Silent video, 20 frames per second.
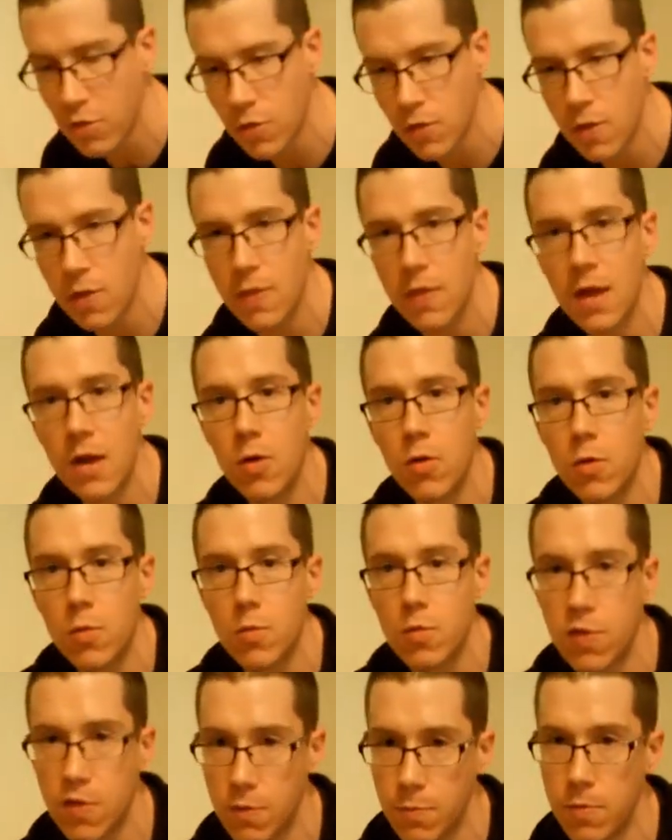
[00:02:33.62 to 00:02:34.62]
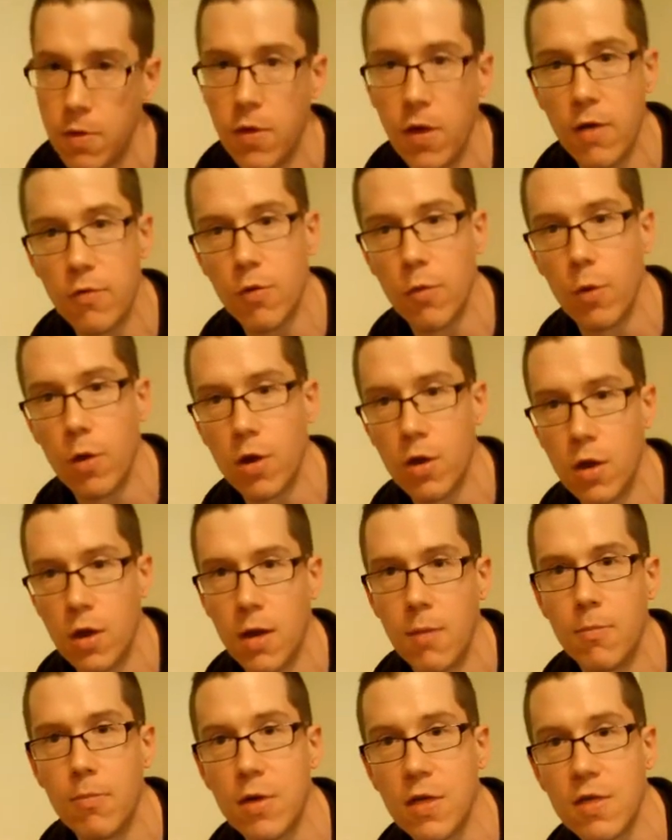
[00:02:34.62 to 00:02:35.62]
sure that they don't spill everywhere and you
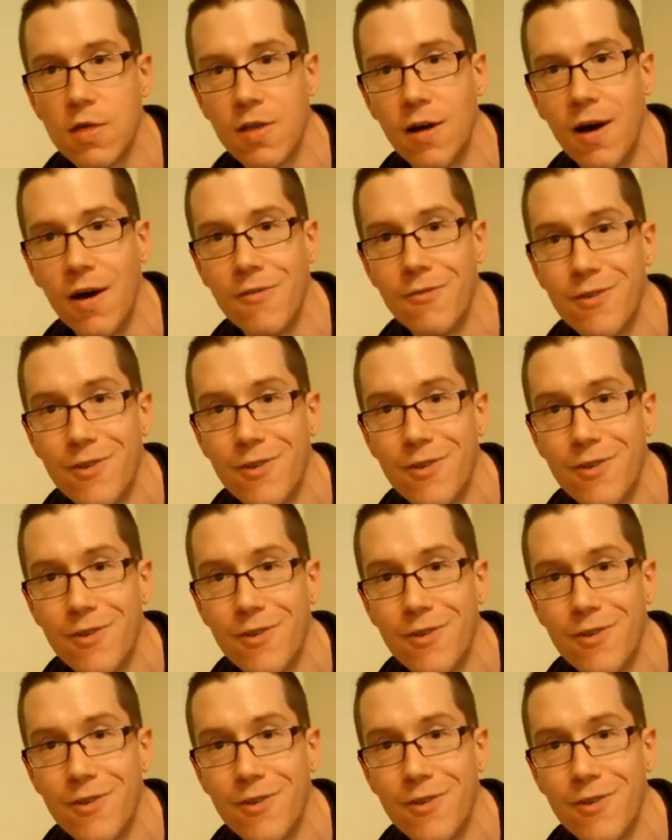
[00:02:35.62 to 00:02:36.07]
get pissed off.